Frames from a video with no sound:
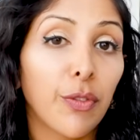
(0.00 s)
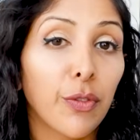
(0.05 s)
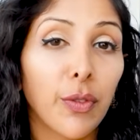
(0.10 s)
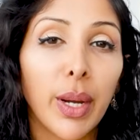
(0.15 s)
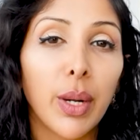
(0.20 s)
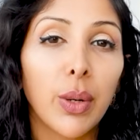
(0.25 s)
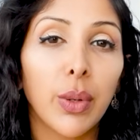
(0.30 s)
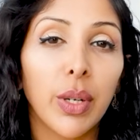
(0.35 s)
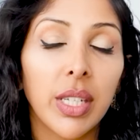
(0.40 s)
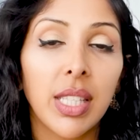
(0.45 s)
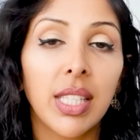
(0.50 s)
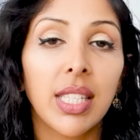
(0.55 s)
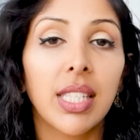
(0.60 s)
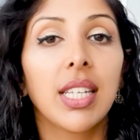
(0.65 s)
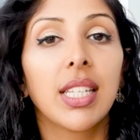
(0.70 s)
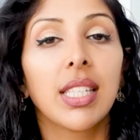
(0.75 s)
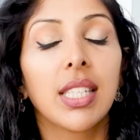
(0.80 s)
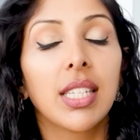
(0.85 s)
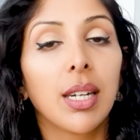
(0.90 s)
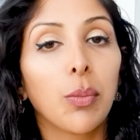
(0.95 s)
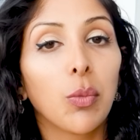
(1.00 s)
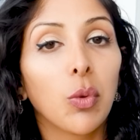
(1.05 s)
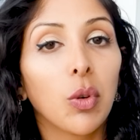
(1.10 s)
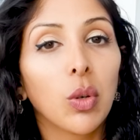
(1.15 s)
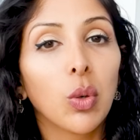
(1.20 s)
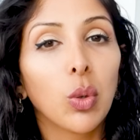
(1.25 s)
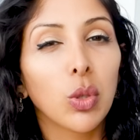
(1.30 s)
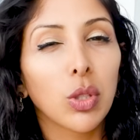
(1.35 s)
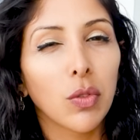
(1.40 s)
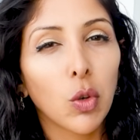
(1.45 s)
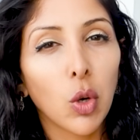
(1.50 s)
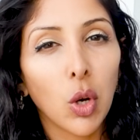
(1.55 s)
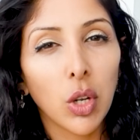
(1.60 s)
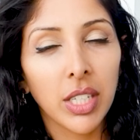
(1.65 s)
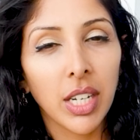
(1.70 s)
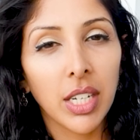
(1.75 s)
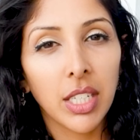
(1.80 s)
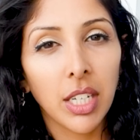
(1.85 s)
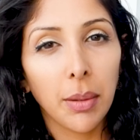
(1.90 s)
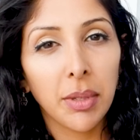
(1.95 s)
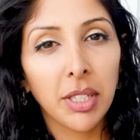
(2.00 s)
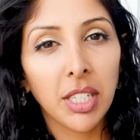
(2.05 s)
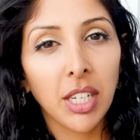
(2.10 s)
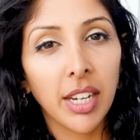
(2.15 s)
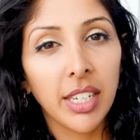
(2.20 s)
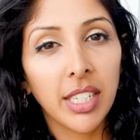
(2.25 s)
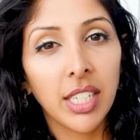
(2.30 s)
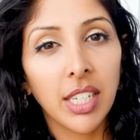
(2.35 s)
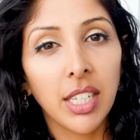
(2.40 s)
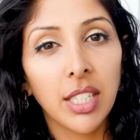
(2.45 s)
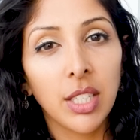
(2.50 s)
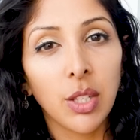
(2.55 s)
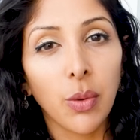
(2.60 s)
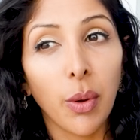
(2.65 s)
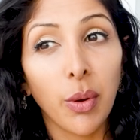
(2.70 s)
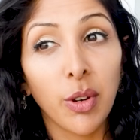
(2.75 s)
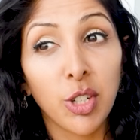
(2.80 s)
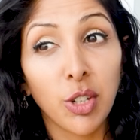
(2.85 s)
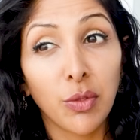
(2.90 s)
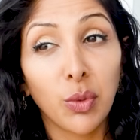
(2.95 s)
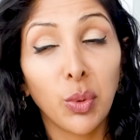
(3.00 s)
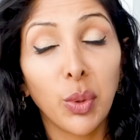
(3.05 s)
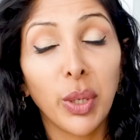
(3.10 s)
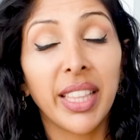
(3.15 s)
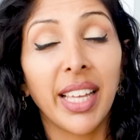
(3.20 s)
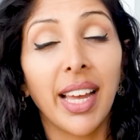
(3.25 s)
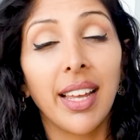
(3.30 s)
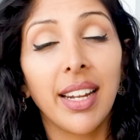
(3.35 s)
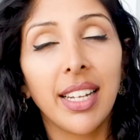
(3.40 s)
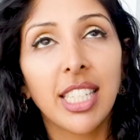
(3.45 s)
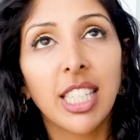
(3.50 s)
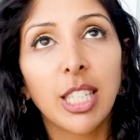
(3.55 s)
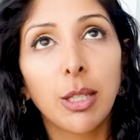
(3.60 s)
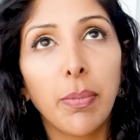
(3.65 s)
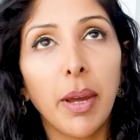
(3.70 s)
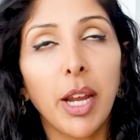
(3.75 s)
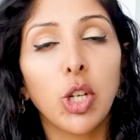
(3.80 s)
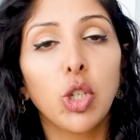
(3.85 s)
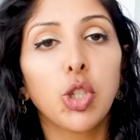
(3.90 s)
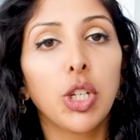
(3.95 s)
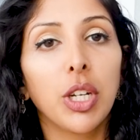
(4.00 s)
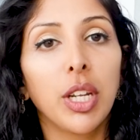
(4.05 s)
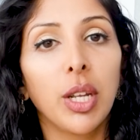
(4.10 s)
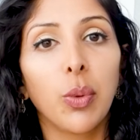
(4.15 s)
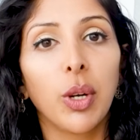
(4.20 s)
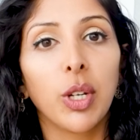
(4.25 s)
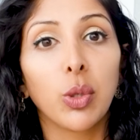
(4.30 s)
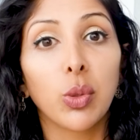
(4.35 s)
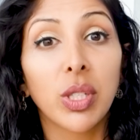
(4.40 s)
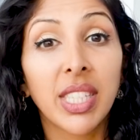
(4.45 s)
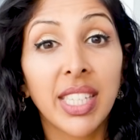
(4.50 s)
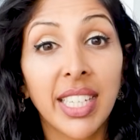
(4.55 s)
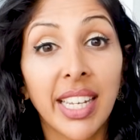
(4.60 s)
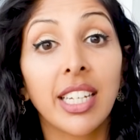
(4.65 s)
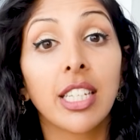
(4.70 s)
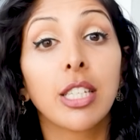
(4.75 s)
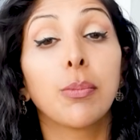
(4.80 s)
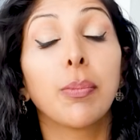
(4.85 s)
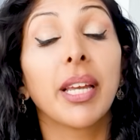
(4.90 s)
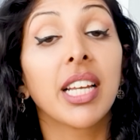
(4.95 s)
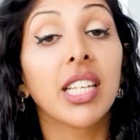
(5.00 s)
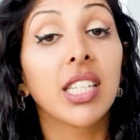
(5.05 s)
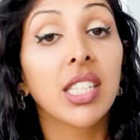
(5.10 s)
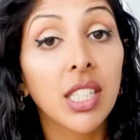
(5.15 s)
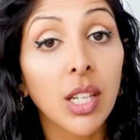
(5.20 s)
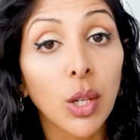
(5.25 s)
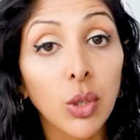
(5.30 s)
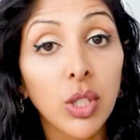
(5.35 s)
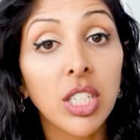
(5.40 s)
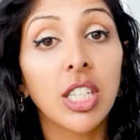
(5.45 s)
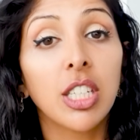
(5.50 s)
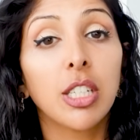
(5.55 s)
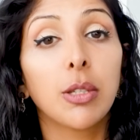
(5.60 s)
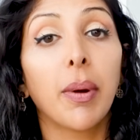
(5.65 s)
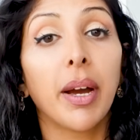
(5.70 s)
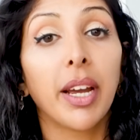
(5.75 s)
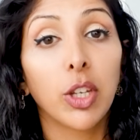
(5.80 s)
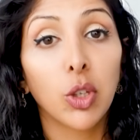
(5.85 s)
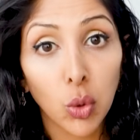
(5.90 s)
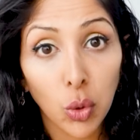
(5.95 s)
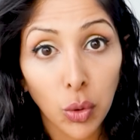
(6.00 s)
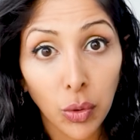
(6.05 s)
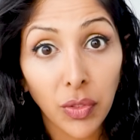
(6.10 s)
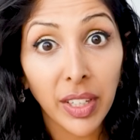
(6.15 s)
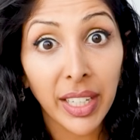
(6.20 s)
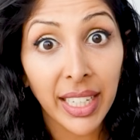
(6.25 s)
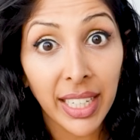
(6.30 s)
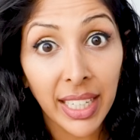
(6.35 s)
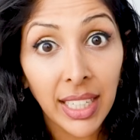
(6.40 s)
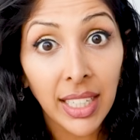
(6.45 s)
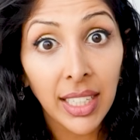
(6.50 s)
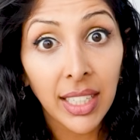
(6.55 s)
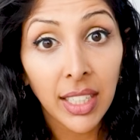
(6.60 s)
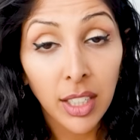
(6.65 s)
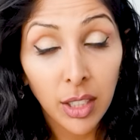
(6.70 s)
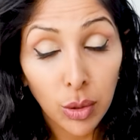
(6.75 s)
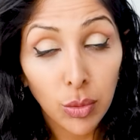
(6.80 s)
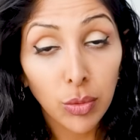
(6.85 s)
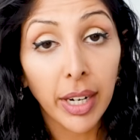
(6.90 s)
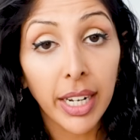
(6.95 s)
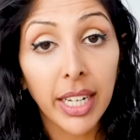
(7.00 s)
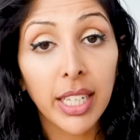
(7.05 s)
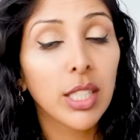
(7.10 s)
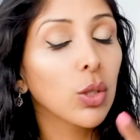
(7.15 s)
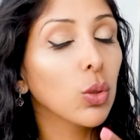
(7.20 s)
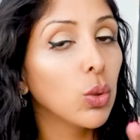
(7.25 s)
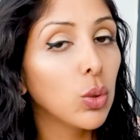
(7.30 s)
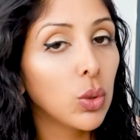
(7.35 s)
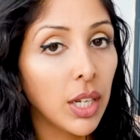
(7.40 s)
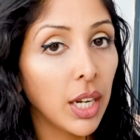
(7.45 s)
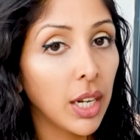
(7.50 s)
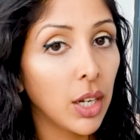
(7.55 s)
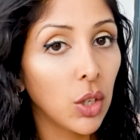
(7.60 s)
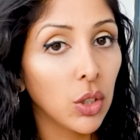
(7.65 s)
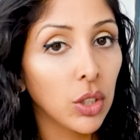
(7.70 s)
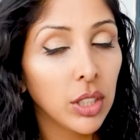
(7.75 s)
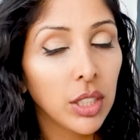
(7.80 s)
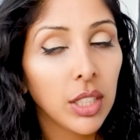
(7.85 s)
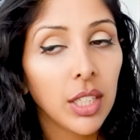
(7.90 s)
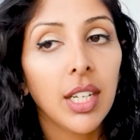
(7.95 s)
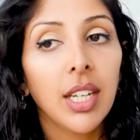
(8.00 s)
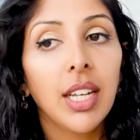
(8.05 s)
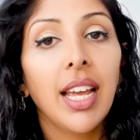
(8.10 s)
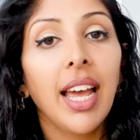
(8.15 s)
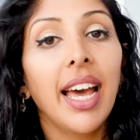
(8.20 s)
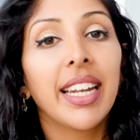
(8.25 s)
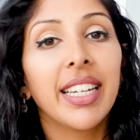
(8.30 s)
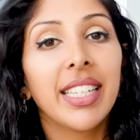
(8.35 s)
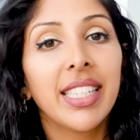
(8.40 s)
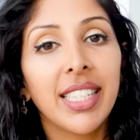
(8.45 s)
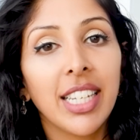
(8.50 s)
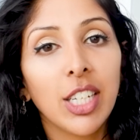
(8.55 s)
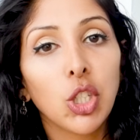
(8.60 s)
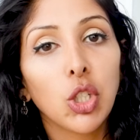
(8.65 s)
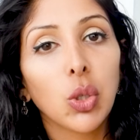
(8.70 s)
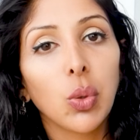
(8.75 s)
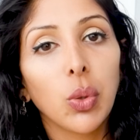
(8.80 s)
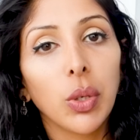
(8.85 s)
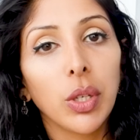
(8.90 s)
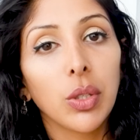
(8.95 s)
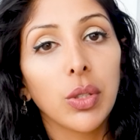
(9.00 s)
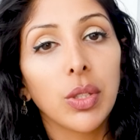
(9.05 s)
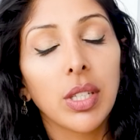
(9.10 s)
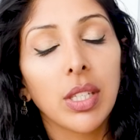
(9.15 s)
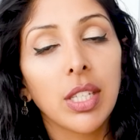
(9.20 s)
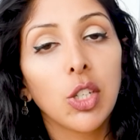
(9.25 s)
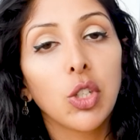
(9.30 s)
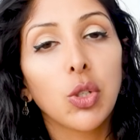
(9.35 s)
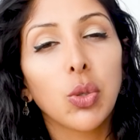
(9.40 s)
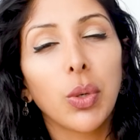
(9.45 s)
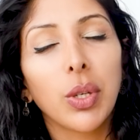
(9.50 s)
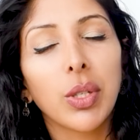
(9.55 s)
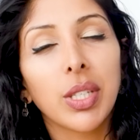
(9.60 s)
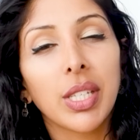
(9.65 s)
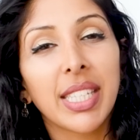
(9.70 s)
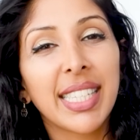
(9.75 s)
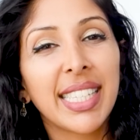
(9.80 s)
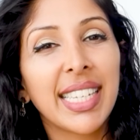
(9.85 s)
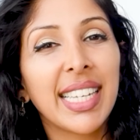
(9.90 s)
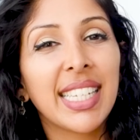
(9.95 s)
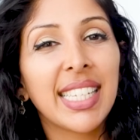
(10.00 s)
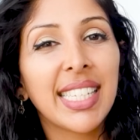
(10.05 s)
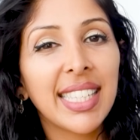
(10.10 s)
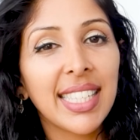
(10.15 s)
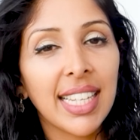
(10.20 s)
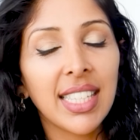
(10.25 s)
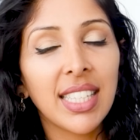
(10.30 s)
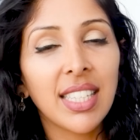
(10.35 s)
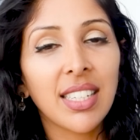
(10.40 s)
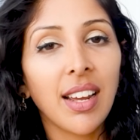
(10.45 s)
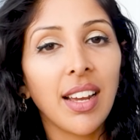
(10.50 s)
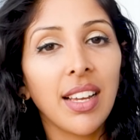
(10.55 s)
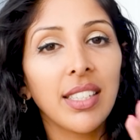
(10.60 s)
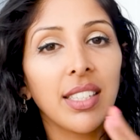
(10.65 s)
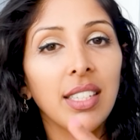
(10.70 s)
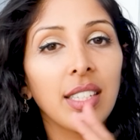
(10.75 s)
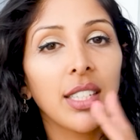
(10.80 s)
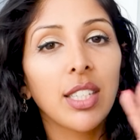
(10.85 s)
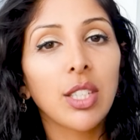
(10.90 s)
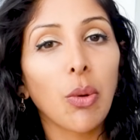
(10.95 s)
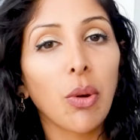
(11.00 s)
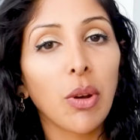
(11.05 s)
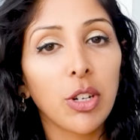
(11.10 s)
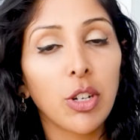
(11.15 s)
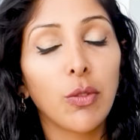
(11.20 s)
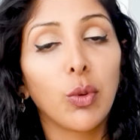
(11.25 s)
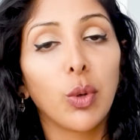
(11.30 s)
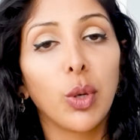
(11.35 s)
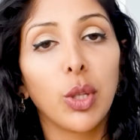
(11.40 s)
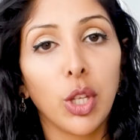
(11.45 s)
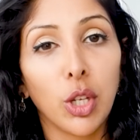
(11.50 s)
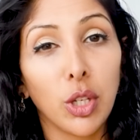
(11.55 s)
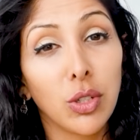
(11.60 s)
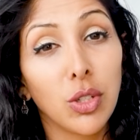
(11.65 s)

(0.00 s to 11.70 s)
fragrance, it's number one cause of contact dermatitis, so I would avoid that, especially when your skin is being assaulted by UV rays all day long. And essential oils are skin sensitizers, so I'd avoid those